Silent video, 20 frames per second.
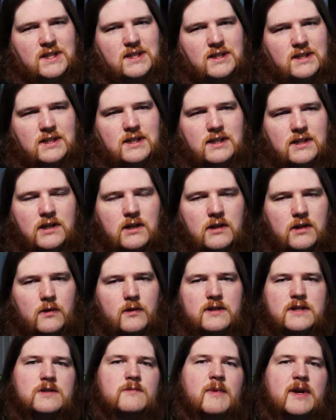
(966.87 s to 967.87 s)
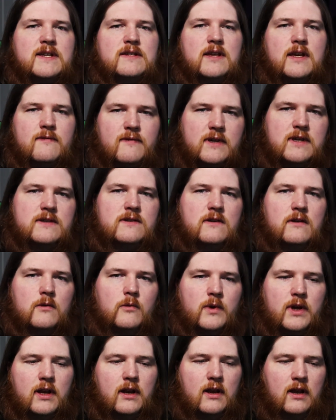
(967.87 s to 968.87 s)
you do. It just makes life easier
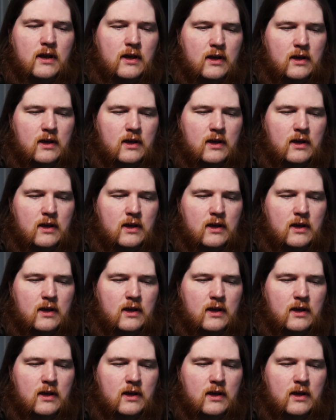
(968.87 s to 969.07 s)
when,